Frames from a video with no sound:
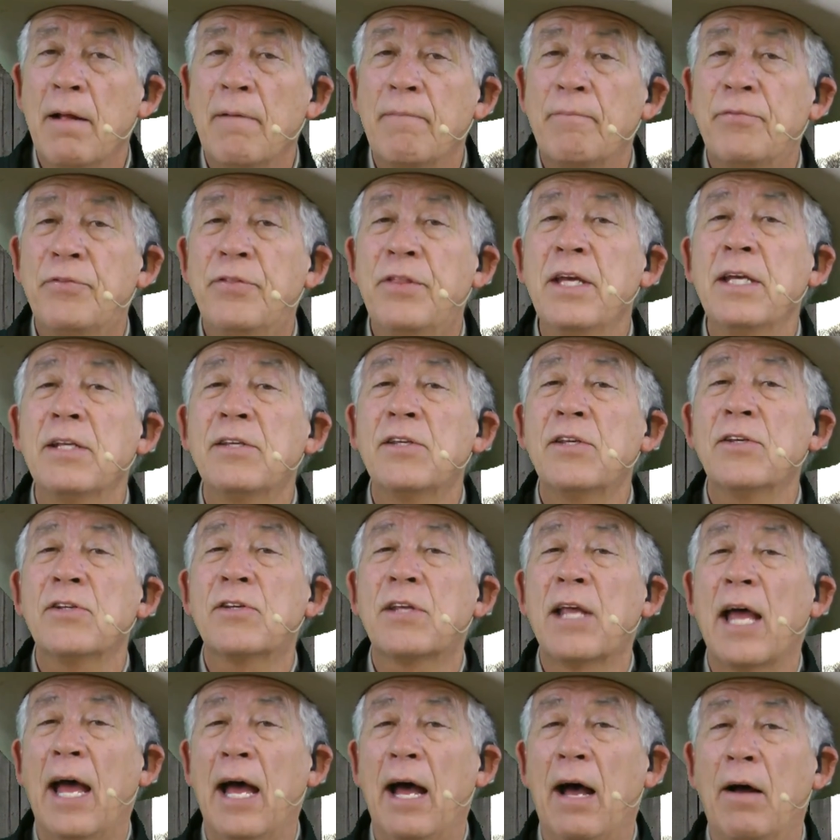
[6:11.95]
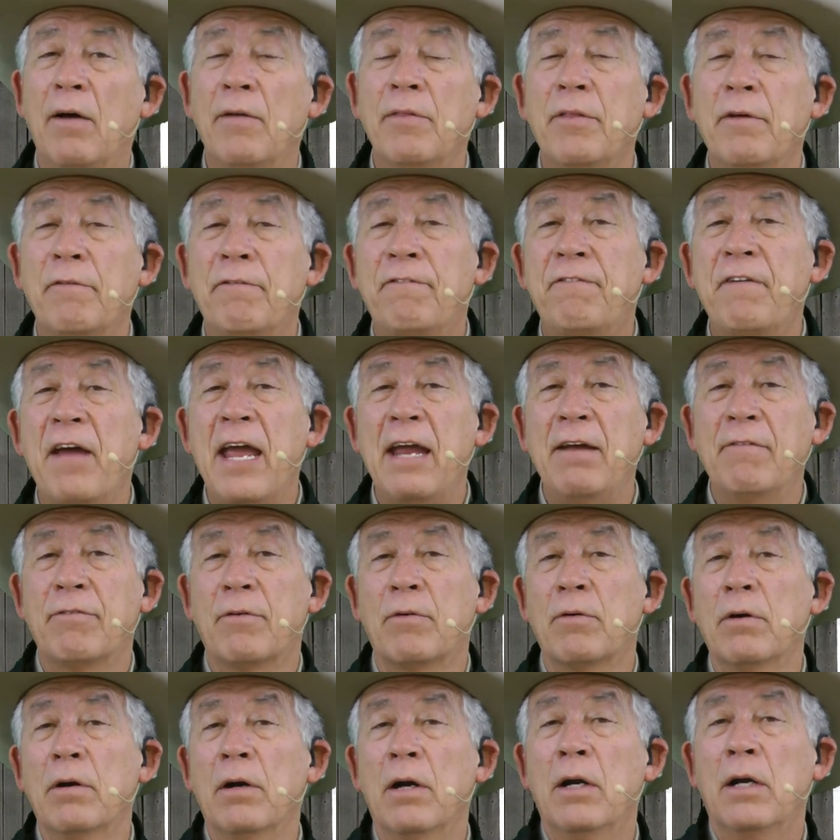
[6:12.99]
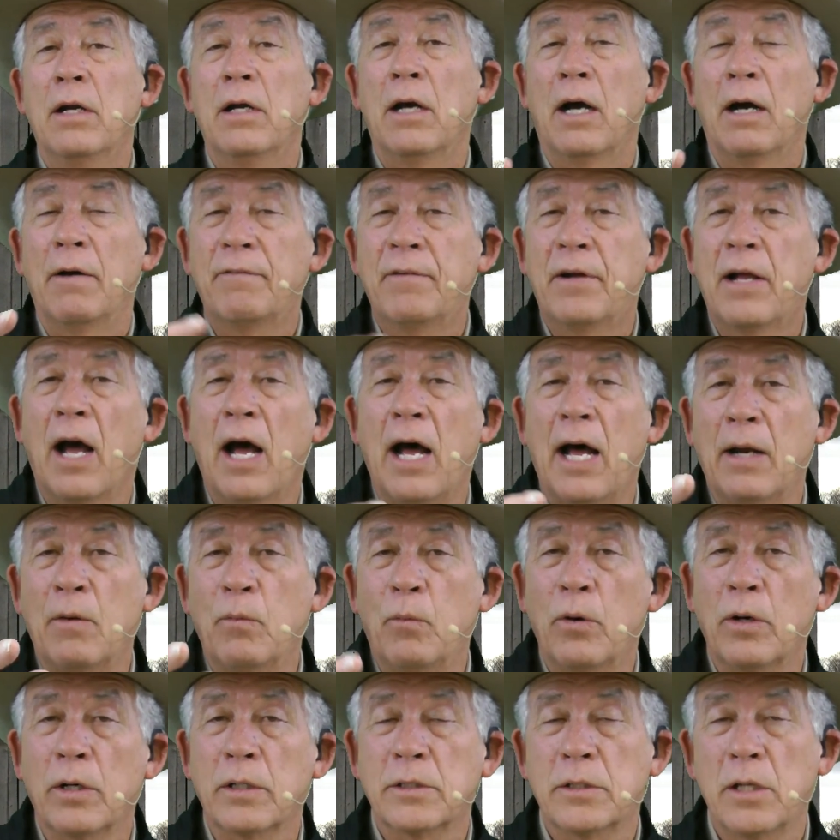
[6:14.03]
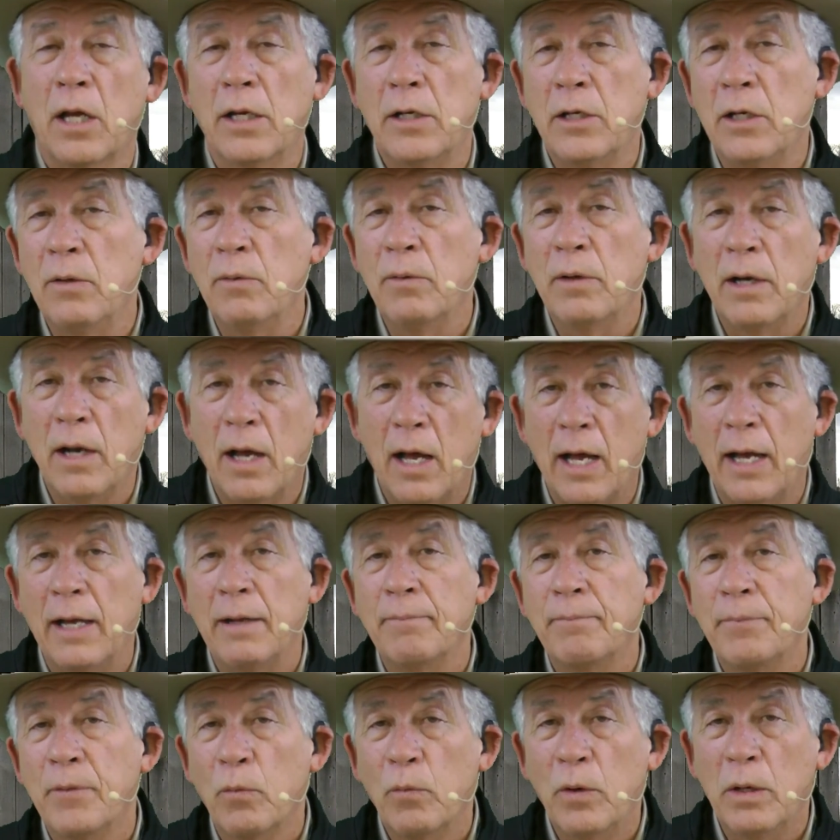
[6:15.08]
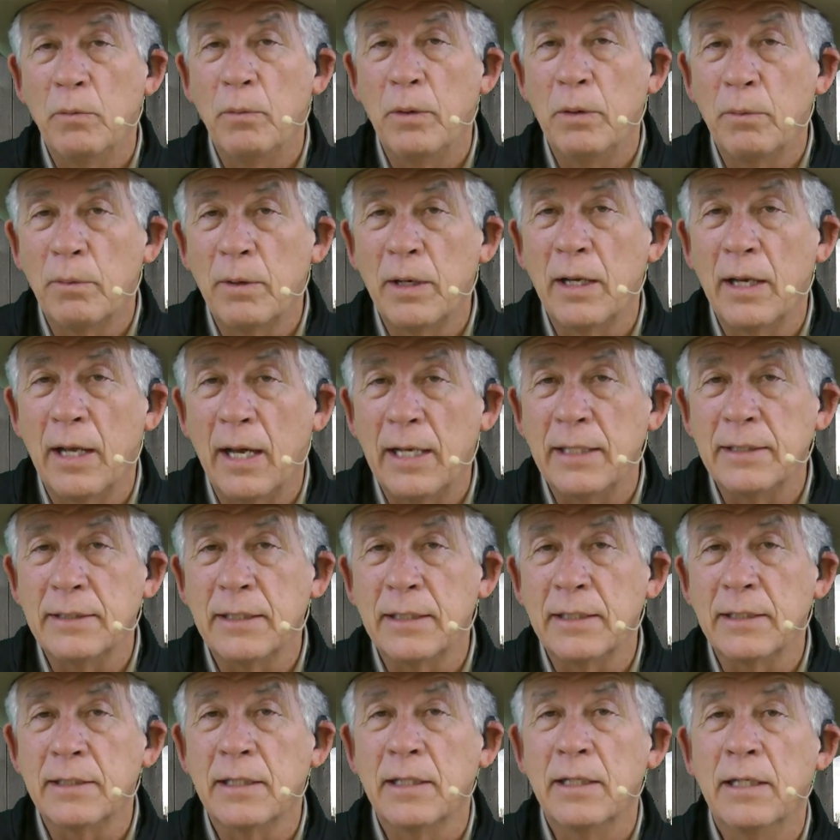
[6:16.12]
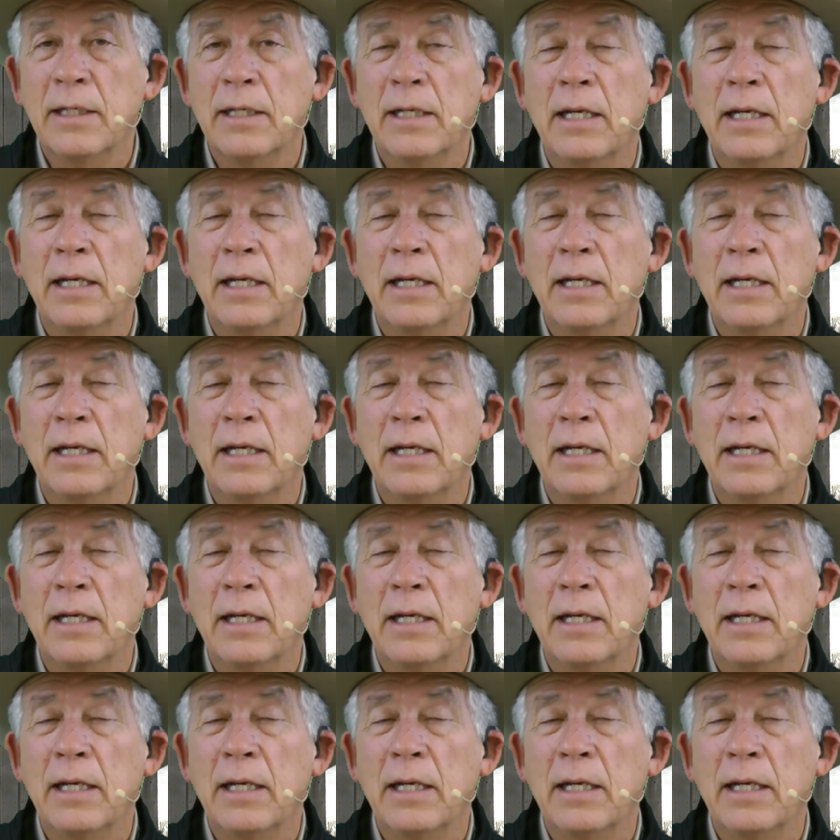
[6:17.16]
This is how the favor of God works on you and I when we realize this.